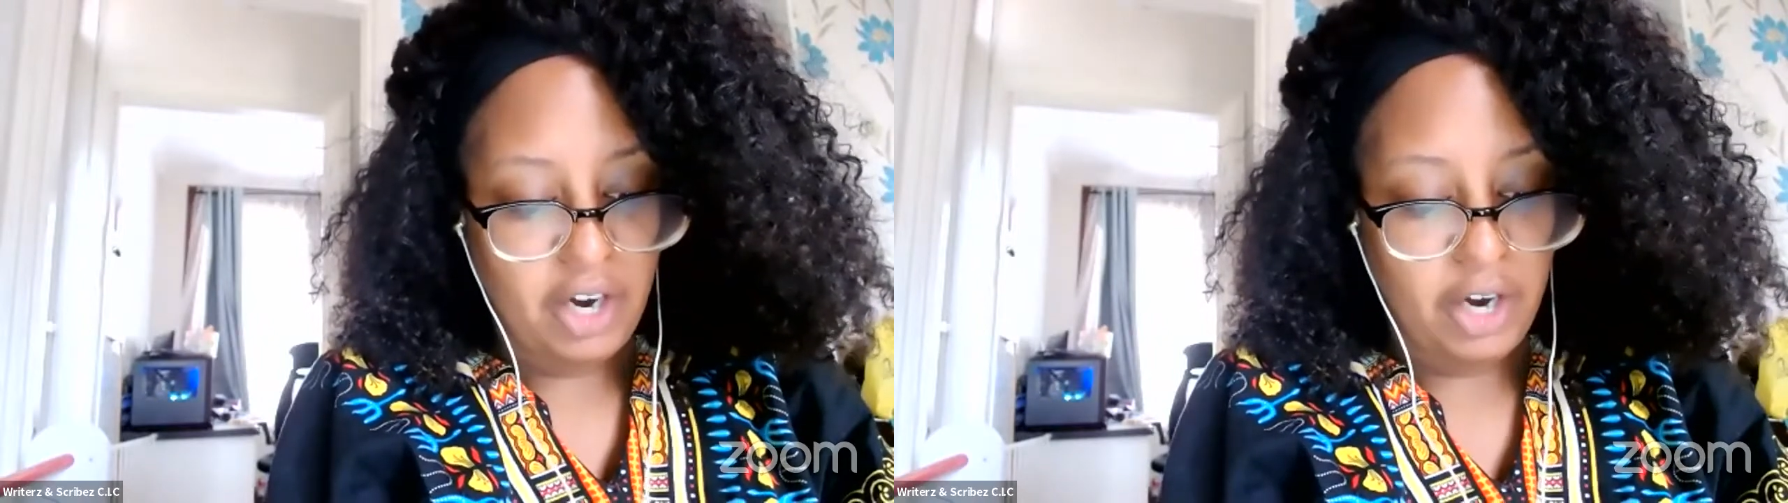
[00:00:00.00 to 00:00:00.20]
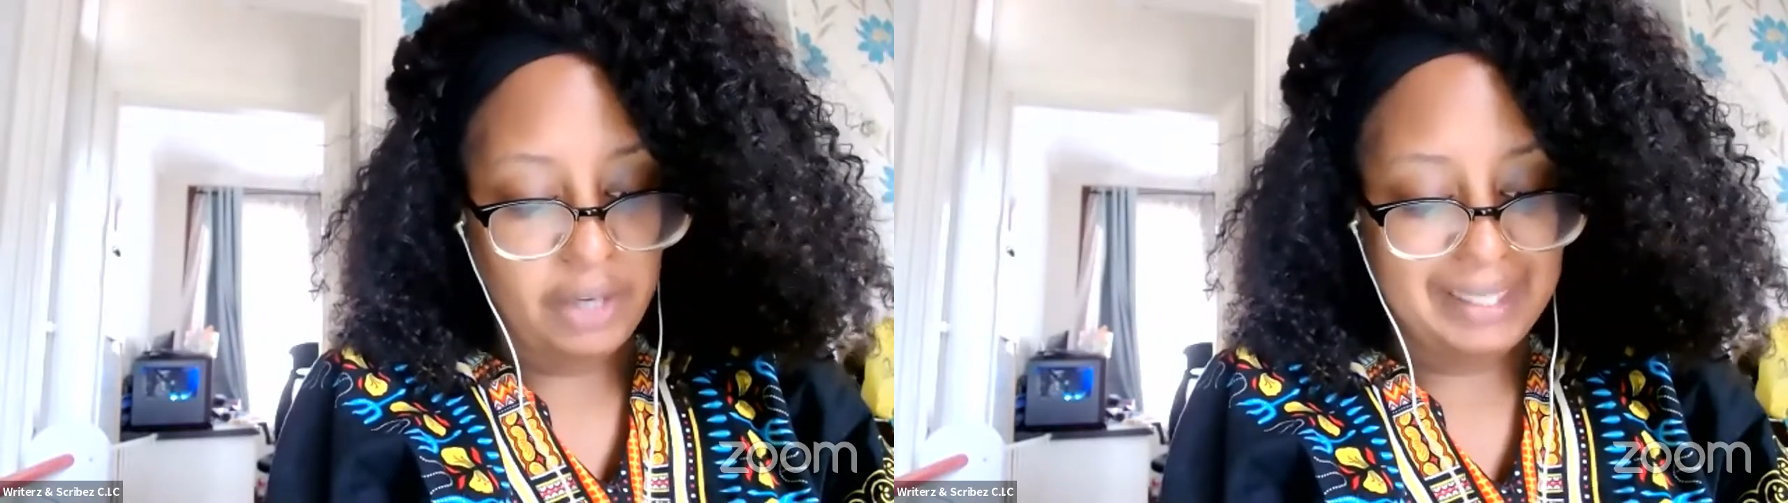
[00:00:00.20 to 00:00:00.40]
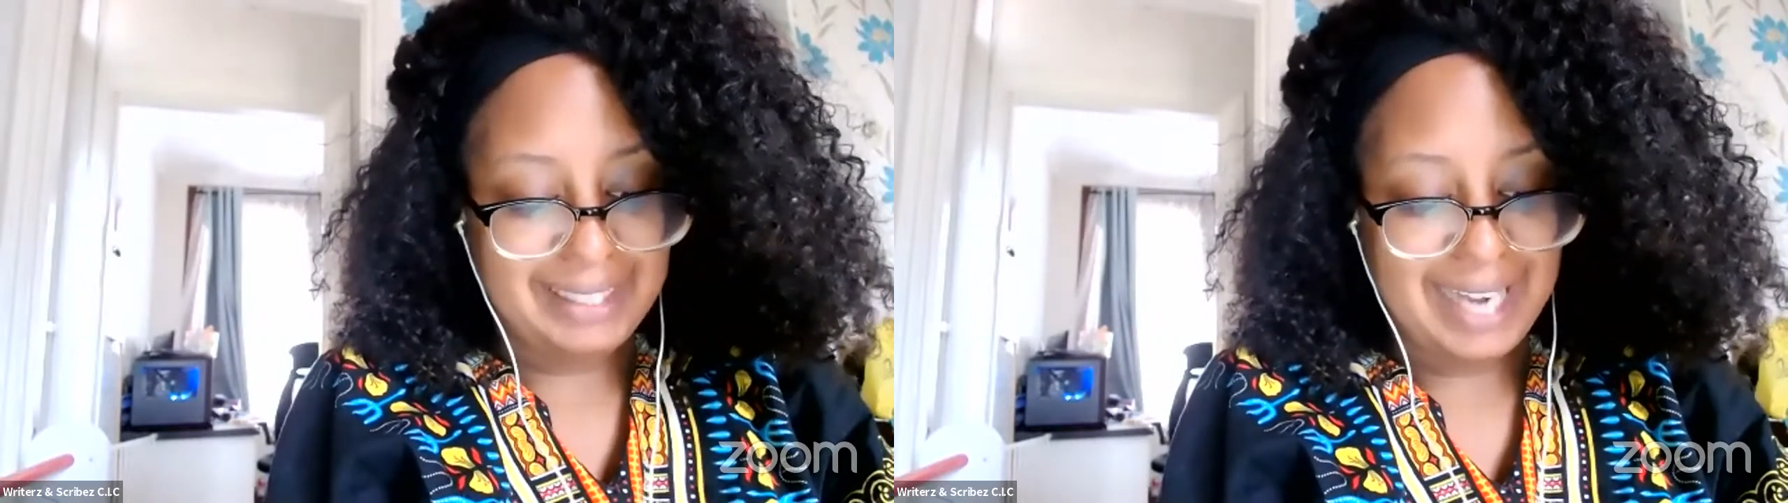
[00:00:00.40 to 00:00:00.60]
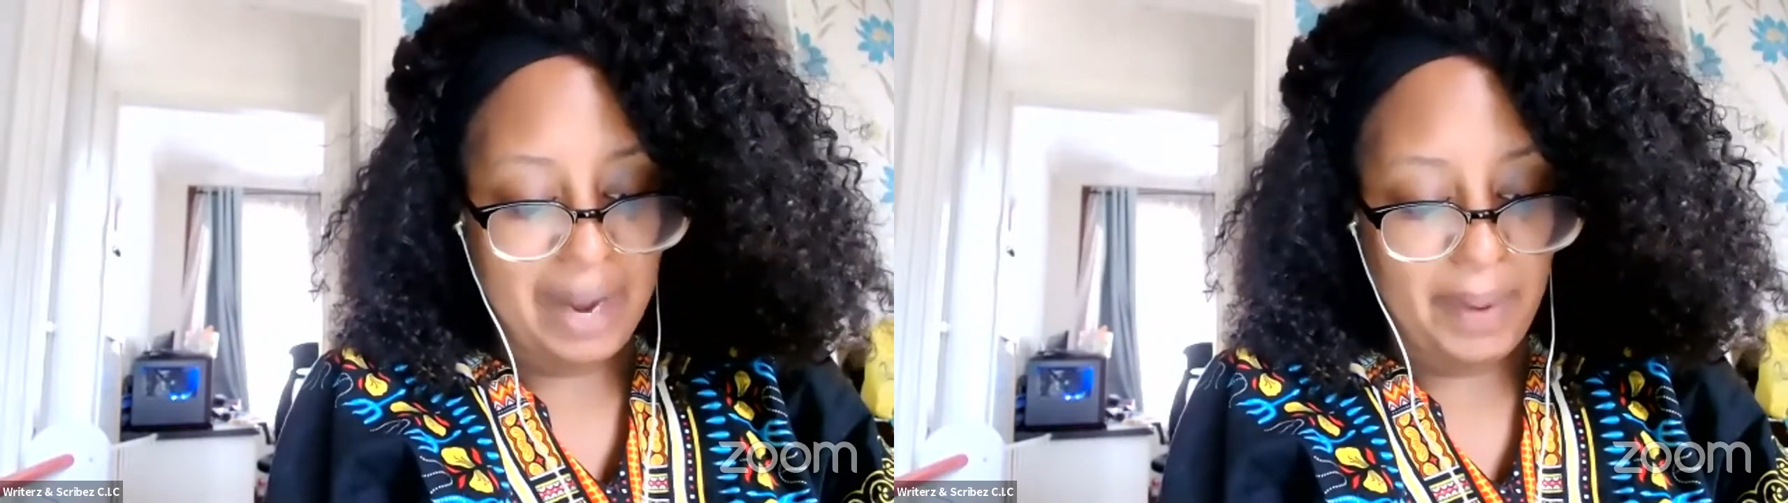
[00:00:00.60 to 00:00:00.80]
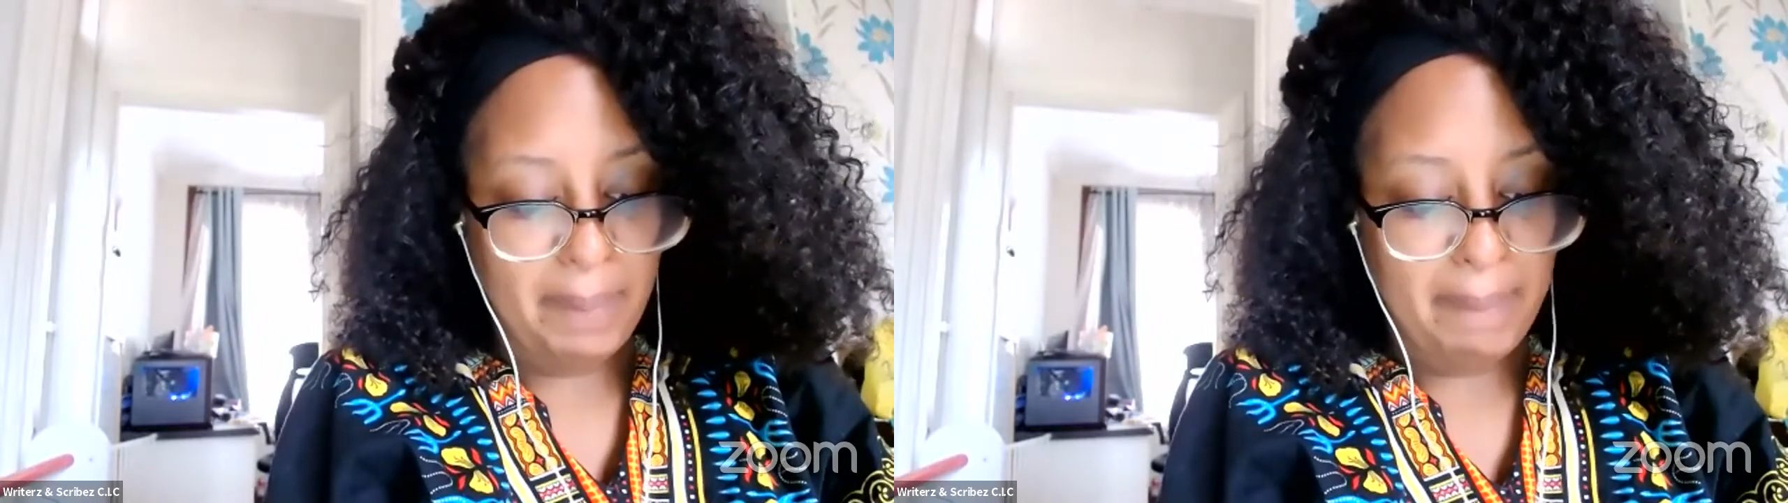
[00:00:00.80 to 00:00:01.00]
Only
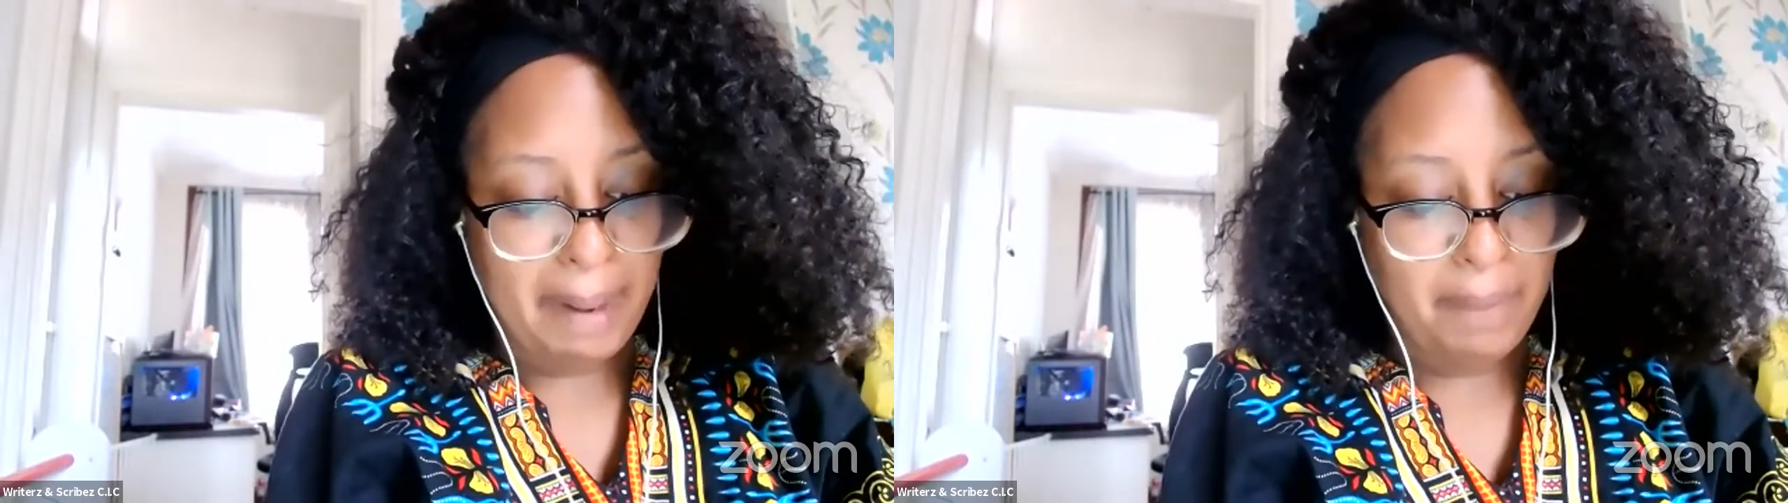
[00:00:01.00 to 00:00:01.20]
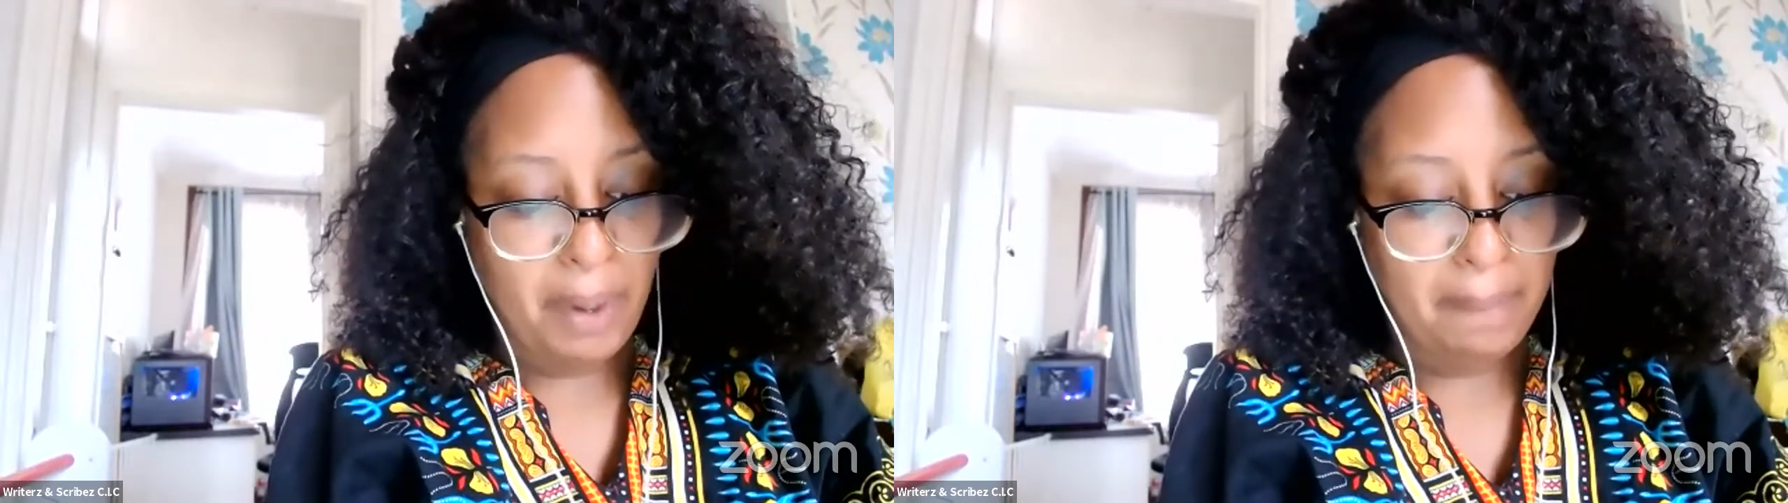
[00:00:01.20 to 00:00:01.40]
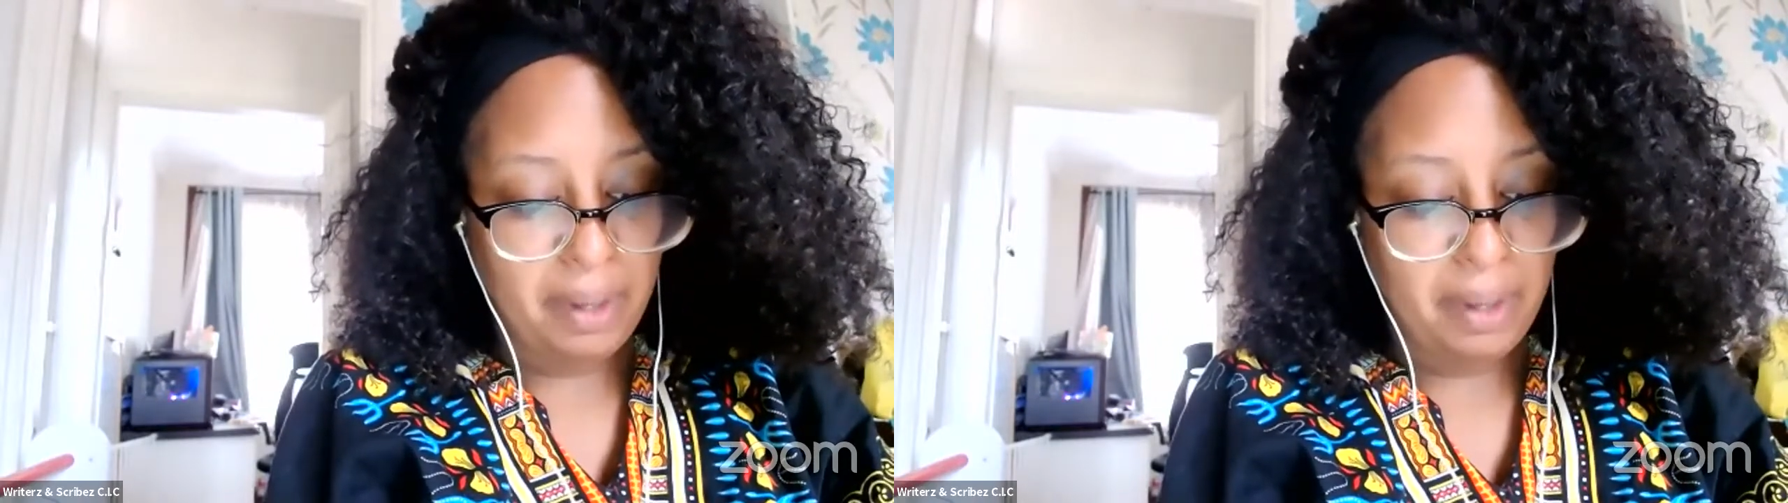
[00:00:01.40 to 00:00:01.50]
now my pot